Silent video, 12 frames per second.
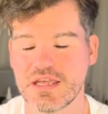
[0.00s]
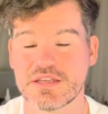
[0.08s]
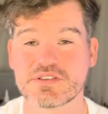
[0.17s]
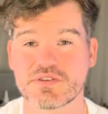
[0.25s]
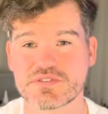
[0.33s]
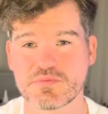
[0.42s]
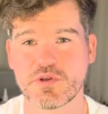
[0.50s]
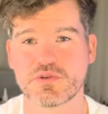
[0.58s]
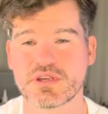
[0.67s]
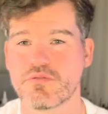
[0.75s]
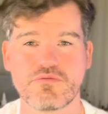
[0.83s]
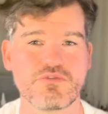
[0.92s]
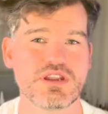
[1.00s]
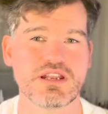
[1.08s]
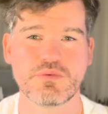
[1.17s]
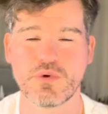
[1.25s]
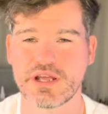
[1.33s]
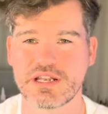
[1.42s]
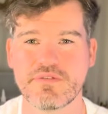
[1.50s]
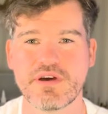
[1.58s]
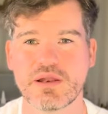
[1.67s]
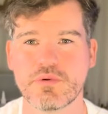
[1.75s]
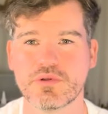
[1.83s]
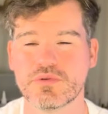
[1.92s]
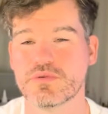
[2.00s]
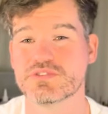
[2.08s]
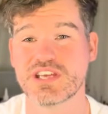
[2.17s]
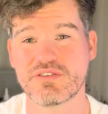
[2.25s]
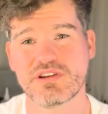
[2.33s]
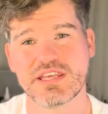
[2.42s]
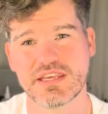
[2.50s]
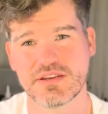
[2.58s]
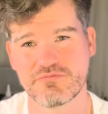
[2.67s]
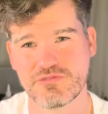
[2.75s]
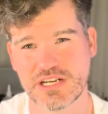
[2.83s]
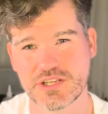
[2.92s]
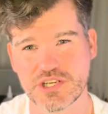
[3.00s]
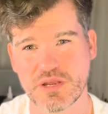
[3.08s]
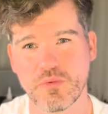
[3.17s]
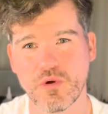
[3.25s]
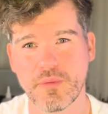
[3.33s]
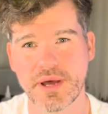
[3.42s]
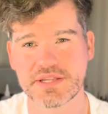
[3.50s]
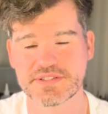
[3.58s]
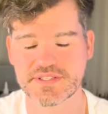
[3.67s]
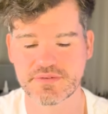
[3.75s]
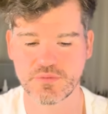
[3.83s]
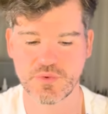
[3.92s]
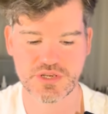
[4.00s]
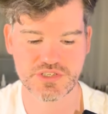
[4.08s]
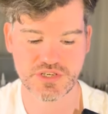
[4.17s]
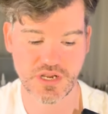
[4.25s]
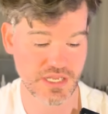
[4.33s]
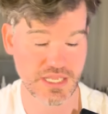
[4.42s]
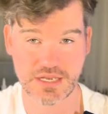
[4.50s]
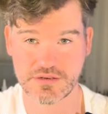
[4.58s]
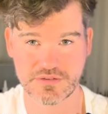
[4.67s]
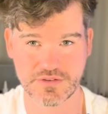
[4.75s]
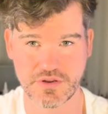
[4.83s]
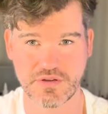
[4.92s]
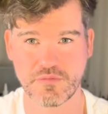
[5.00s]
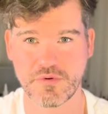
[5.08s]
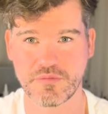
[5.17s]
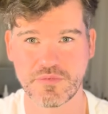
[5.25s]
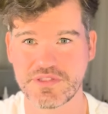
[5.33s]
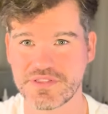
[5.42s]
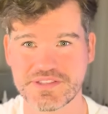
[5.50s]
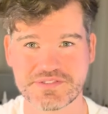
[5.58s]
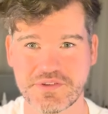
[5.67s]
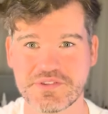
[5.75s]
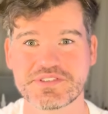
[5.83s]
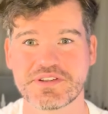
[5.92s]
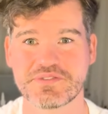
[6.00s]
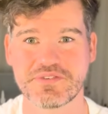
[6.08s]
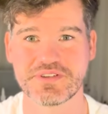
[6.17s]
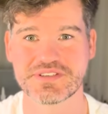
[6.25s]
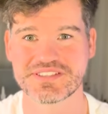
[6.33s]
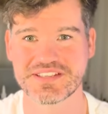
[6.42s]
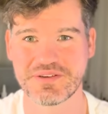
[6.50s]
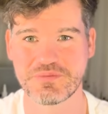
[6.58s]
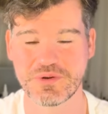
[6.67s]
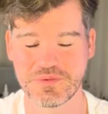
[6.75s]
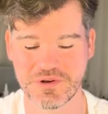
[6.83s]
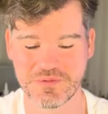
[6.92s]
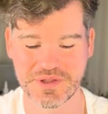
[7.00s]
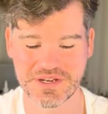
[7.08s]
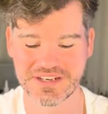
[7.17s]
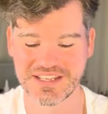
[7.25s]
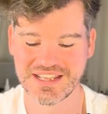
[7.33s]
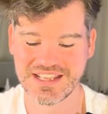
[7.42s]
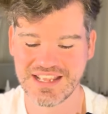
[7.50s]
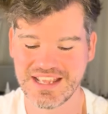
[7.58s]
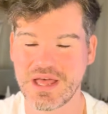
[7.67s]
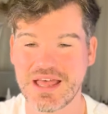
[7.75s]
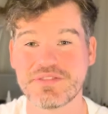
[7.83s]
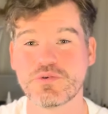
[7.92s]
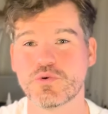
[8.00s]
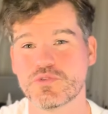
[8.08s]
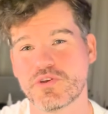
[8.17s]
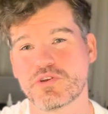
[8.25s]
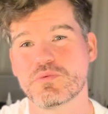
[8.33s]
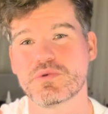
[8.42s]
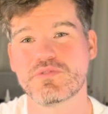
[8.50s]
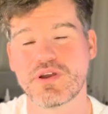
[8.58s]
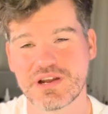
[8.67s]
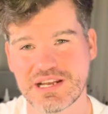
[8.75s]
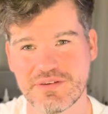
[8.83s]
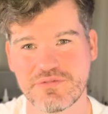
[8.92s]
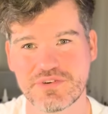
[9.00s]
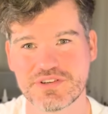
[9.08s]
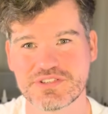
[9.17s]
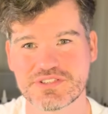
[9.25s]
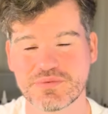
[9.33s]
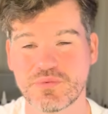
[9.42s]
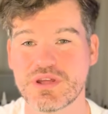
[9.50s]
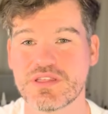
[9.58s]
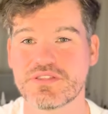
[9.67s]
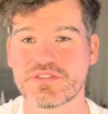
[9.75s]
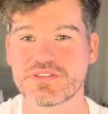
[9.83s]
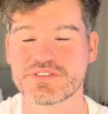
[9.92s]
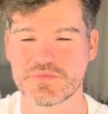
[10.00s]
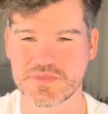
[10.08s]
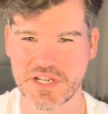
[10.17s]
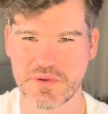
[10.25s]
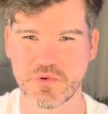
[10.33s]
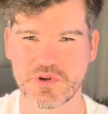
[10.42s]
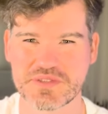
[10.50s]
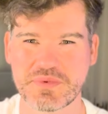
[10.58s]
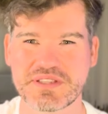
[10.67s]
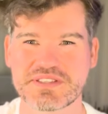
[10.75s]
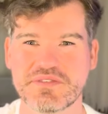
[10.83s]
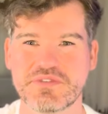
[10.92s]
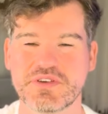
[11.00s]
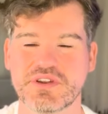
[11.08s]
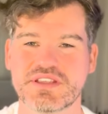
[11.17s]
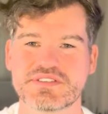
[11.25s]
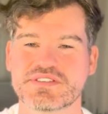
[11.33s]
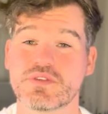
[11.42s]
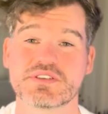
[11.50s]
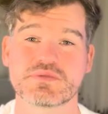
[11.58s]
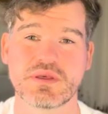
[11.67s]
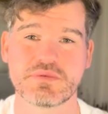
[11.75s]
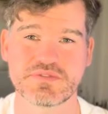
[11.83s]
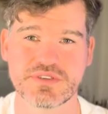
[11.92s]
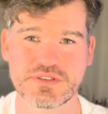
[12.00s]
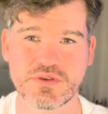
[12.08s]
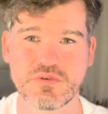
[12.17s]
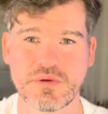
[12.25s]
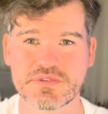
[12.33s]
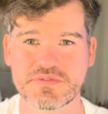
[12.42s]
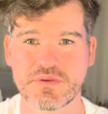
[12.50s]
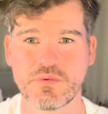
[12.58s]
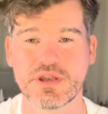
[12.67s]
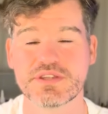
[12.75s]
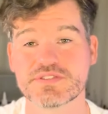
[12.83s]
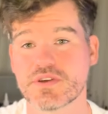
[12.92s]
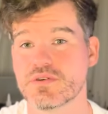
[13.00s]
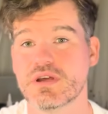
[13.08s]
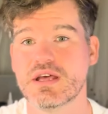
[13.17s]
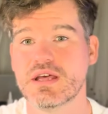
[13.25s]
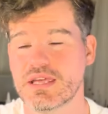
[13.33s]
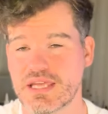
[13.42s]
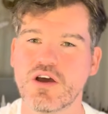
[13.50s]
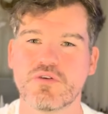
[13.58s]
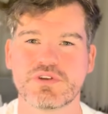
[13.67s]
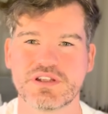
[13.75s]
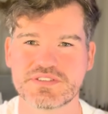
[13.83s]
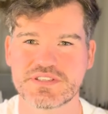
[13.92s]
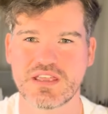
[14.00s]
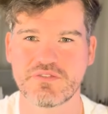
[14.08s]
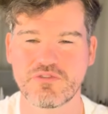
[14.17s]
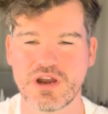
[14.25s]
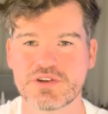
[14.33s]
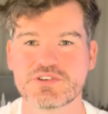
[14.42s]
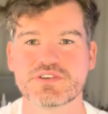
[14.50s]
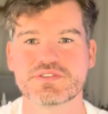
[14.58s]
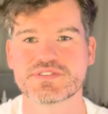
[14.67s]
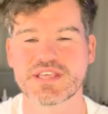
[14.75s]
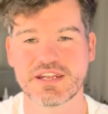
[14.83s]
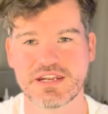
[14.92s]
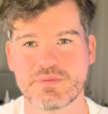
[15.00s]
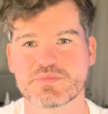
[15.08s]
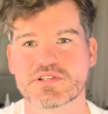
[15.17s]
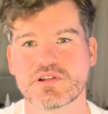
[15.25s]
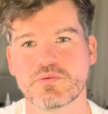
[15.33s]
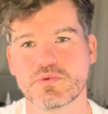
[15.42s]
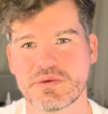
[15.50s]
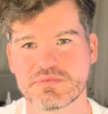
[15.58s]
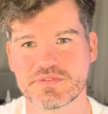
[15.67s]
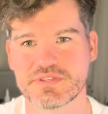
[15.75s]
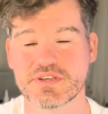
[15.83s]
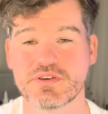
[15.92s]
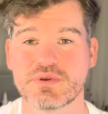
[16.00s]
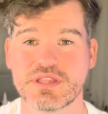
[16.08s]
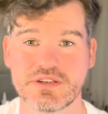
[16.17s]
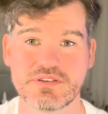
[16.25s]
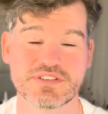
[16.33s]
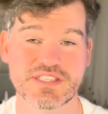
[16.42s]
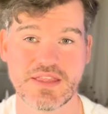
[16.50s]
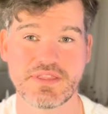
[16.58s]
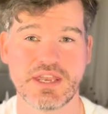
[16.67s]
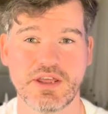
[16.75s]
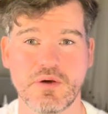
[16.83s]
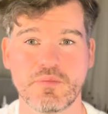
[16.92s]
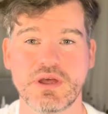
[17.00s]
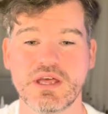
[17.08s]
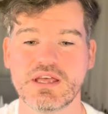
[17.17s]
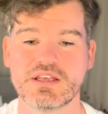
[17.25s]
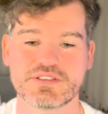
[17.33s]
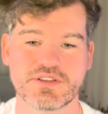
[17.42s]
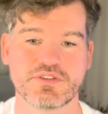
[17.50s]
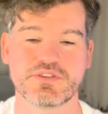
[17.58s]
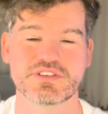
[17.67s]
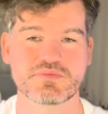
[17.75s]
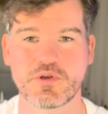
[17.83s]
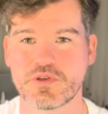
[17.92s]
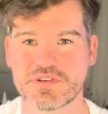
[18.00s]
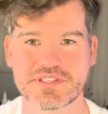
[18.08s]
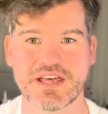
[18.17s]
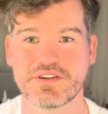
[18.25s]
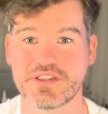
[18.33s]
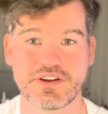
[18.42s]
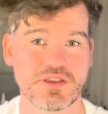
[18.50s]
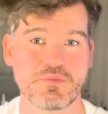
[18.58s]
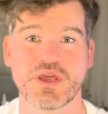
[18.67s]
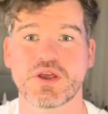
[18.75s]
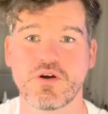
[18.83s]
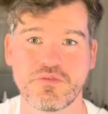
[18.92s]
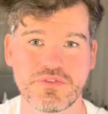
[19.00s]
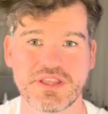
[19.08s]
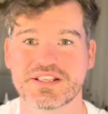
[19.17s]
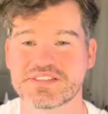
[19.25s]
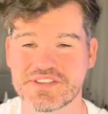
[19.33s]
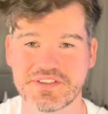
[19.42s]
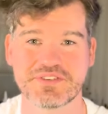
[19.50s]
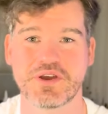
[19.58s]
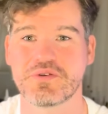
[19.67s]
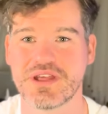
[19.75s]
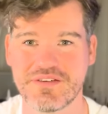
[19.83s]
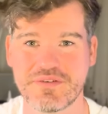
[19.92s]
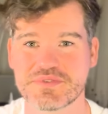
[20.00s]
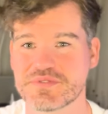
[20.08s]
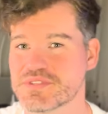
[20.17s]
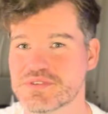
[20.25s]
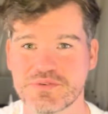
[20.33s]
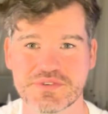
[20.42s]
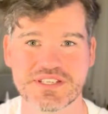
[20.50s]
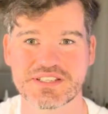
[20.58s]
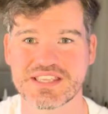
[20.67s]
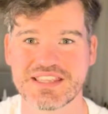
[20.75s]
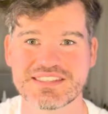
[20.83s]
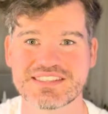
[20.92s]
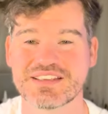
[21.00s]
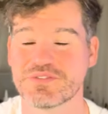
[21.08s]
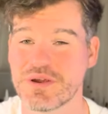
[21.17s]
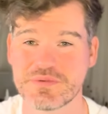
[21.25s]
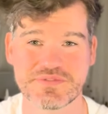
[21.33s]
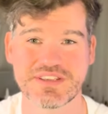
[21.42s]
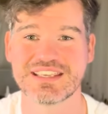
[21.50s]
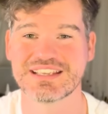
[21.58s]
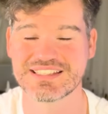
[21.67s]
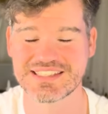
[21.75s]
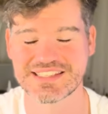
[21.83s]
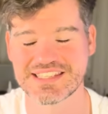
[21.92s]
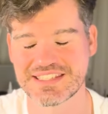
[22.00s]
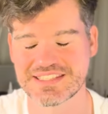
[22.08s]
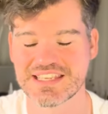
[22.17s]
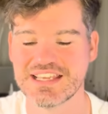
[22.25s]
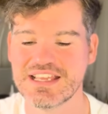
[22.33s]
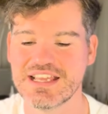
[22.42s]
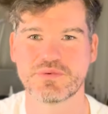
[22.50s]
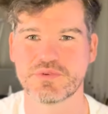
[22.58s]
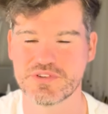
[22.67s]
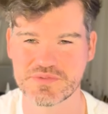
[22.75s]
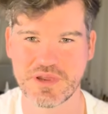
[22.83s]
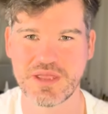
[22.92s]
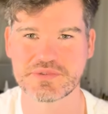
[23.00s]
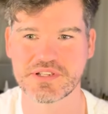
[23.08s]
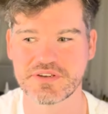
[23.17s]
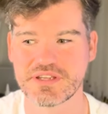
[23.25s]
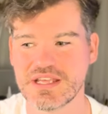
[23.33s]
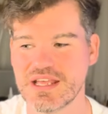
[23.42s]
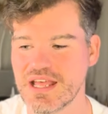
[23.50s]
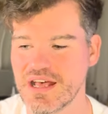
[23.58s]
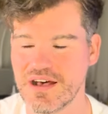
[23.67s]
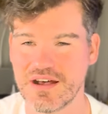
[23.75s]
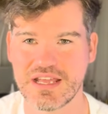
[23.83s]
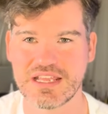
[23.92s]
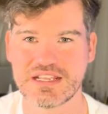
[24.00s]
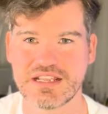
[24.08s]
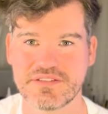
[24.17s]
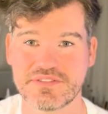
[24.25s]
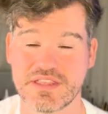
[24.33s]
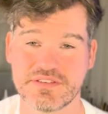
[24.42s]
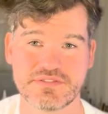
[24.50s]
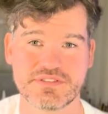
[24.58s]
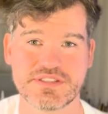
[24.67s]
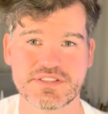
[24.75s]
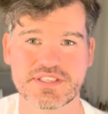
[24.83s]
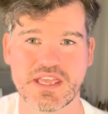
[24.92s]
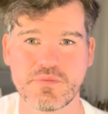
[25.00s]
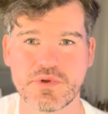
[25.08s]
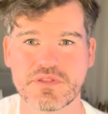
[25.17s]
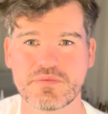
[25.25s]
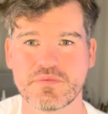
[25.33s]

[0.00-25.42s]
So smoke, really widely available, generally in really cheap warbands, which I, again, don't have a problem with, and that's not the centre of this unpopular opinion, and also can be very leveraged with some slightly more expensive units, things with M S V two or M S V one. So I often like to take Varangians and an Epsilon with M S V two and then set that up so that the smoke goes down, and then I can pick off things that don't have M S V two or sixth sense, or M S V and sixth sense, using my Epsilon. I then did the same with